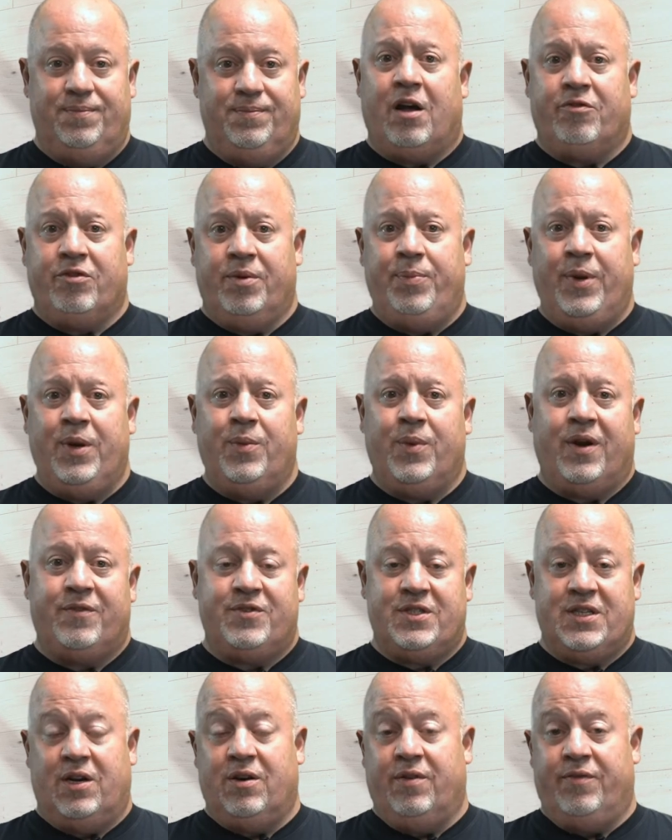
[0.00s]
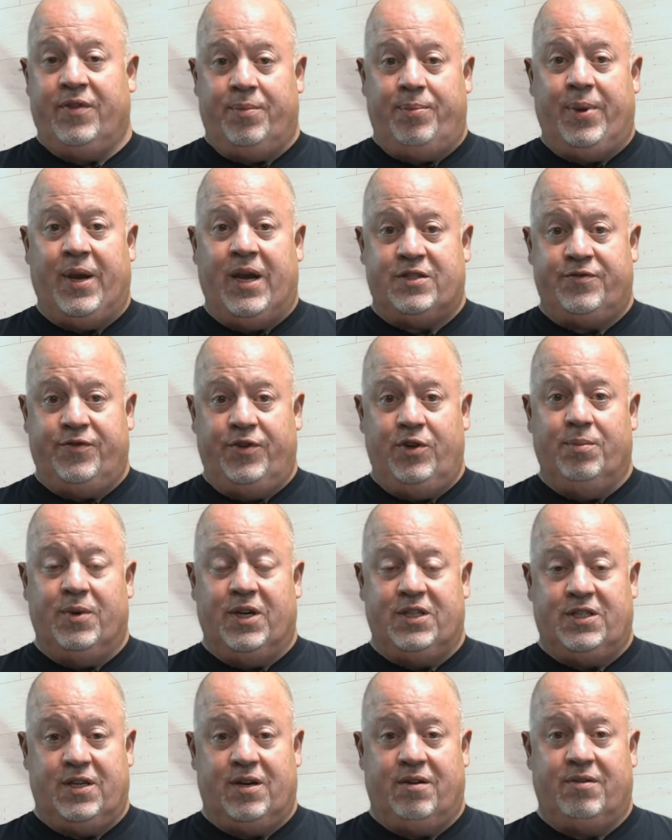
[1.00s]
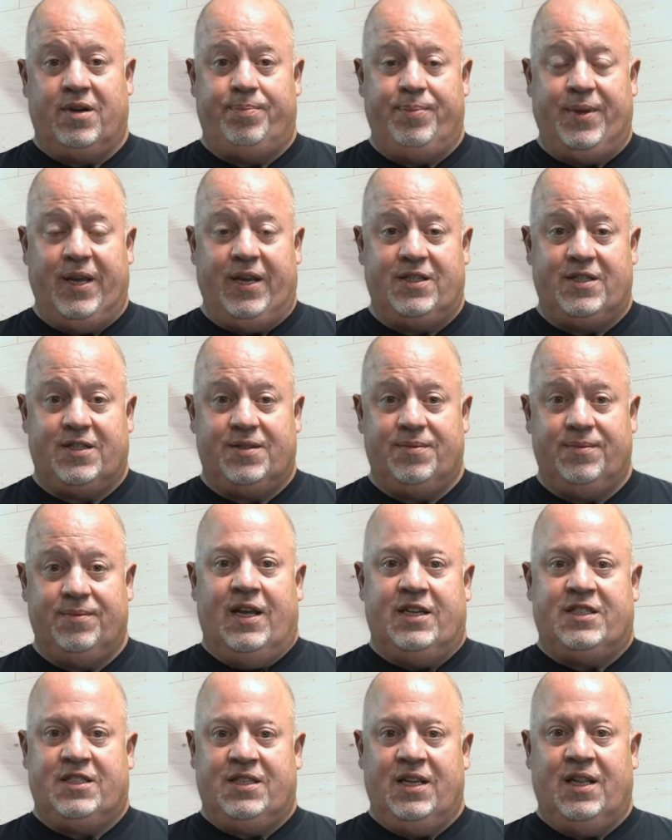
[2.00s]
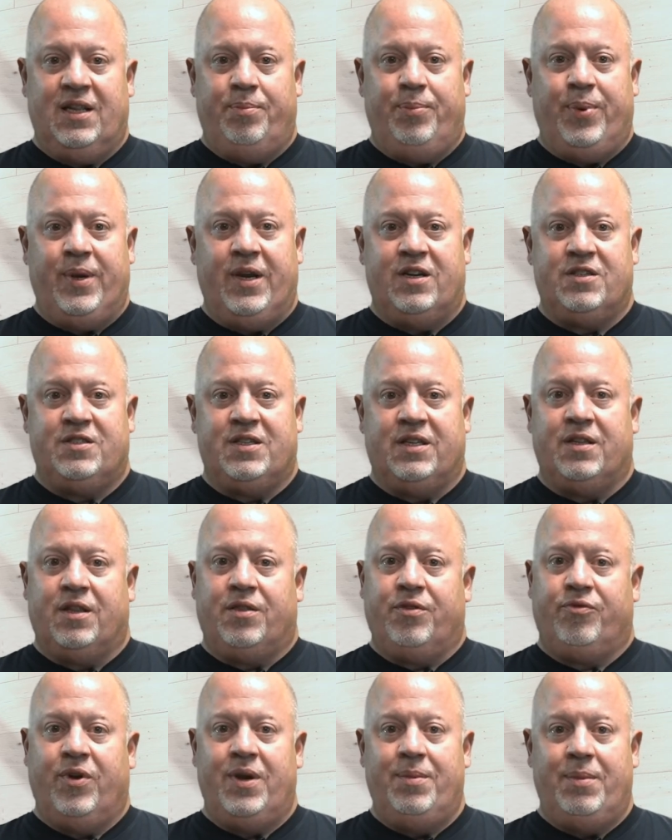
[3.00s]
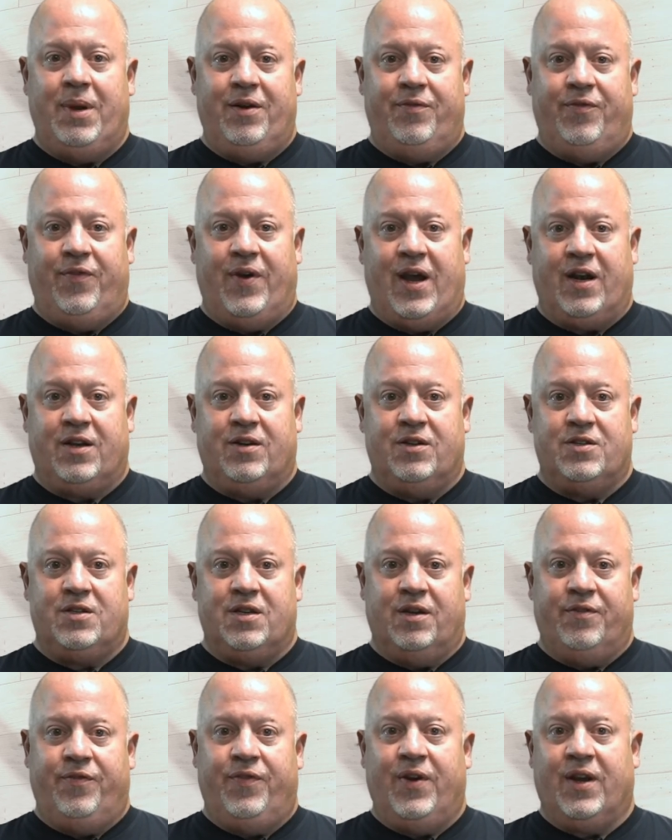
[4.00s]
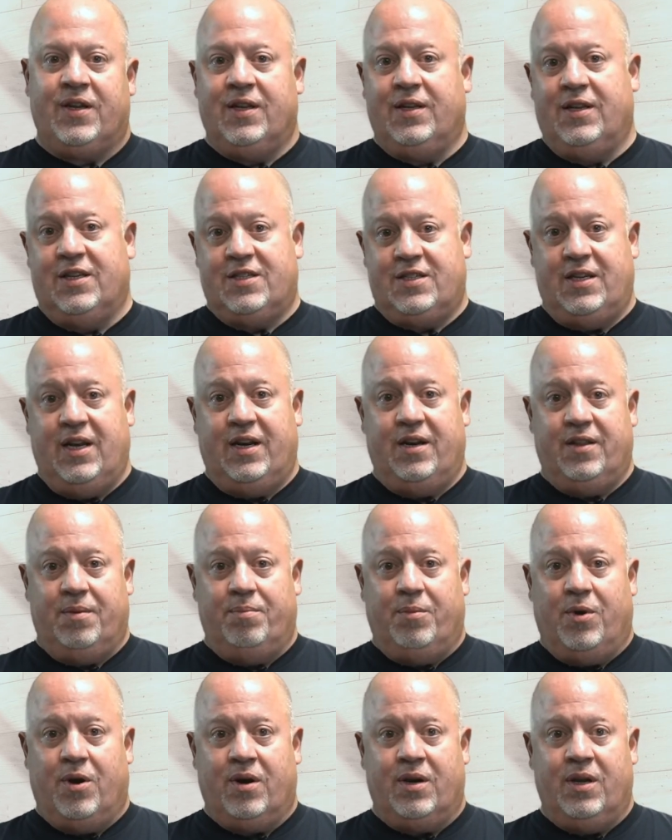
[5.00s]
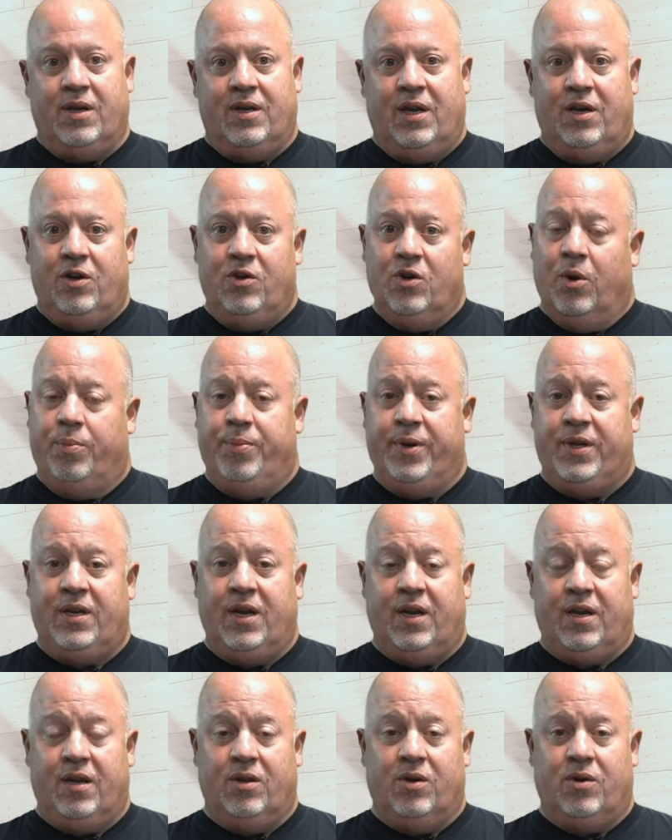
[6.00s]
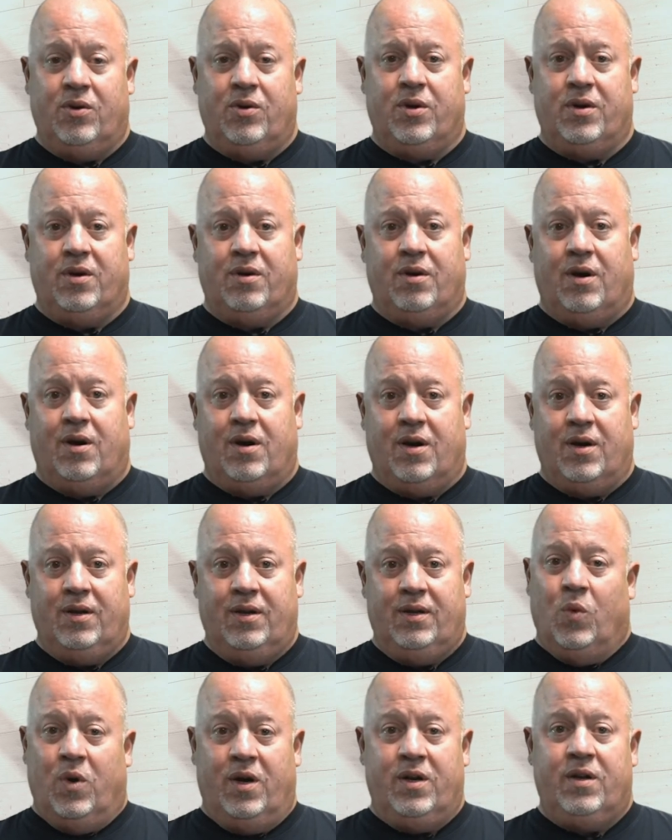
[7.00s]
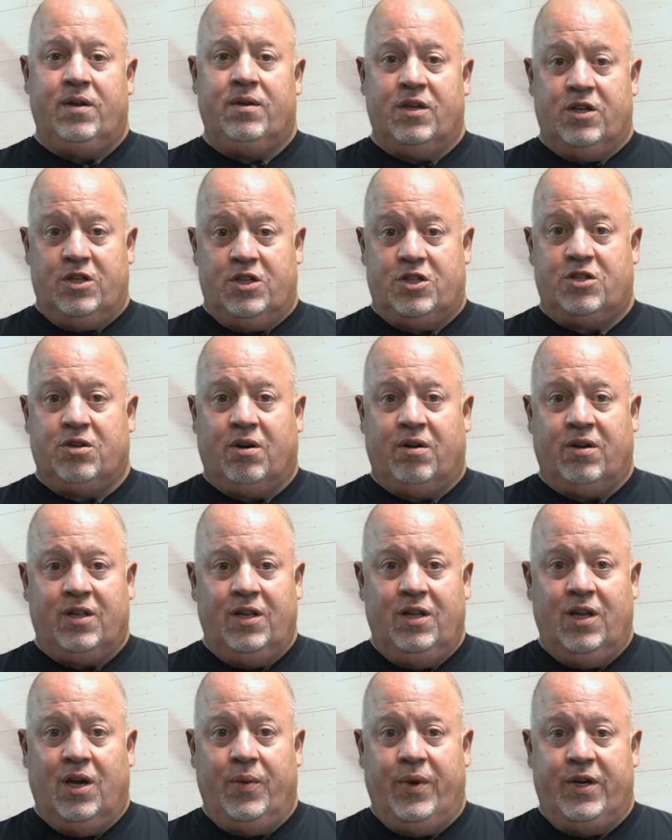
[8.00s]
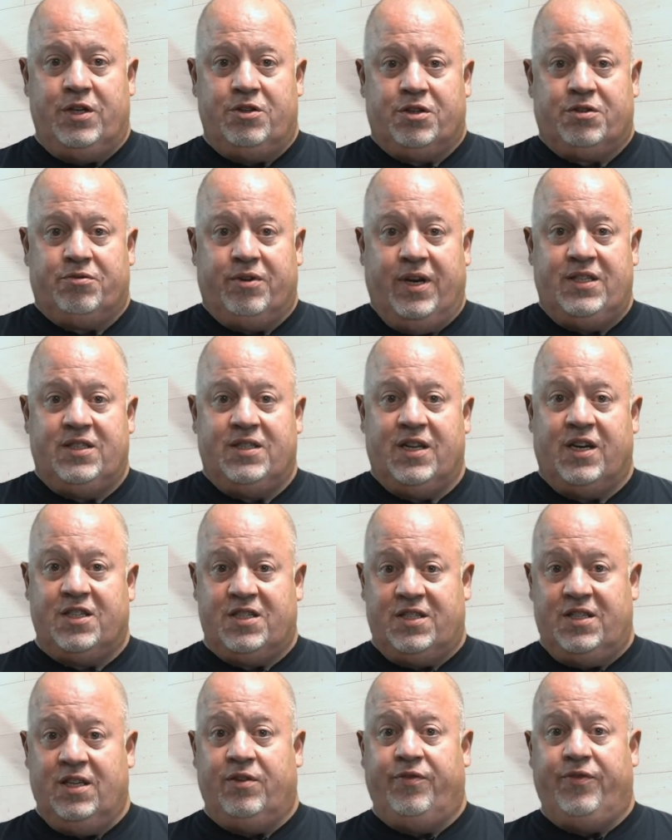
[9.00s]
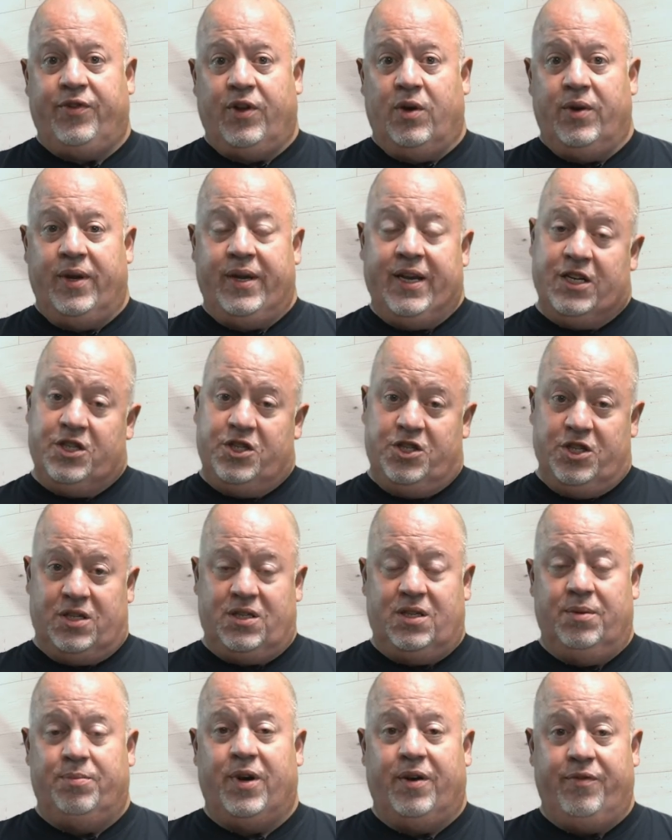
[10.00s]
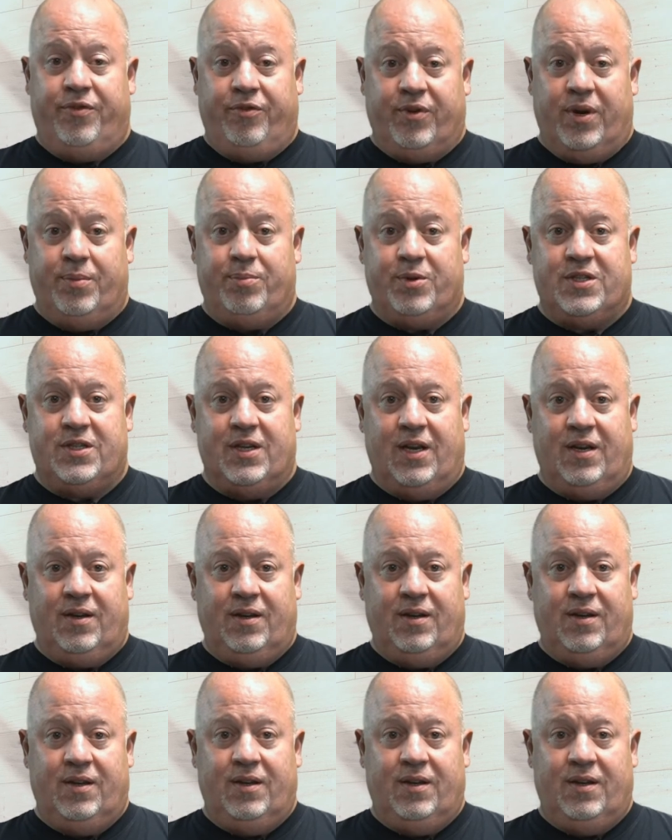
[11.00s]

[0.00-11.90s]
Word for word: I'll repeat what I've said over the past few months in our updates. It still appears that the three main factors affecting the state of the market in no particular order are: 1, the historically low interest rates that are still floating at just above 3%.